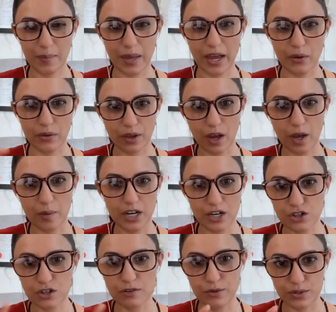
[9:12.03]
how the
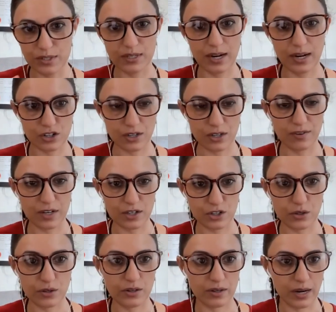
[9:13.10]
combination of foods can actually
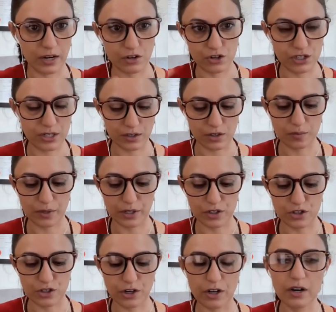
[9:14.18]
affect your energy and your
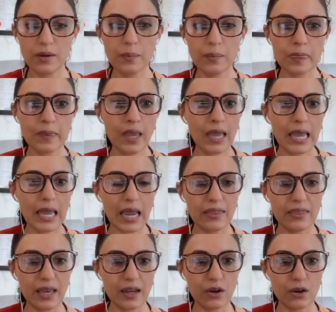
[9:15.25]
blood sugar.
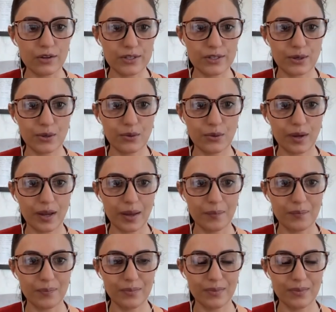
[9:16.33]
And then also,